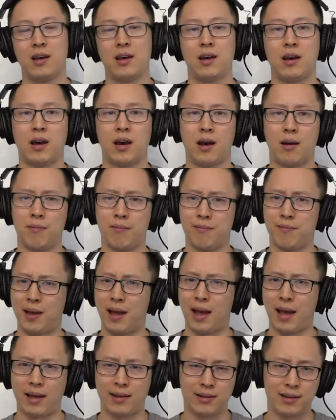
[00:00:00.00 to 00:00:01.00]
Um,
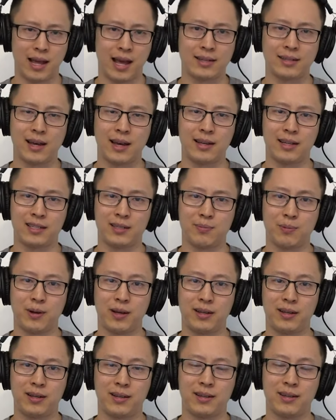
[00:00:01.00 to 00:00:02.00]
as I explain
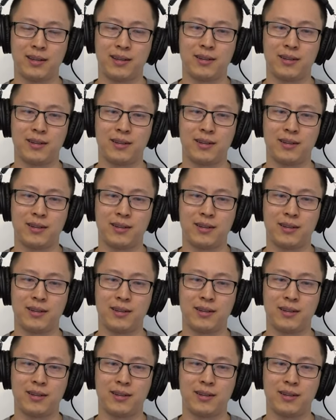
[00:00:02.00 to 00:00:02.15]
it,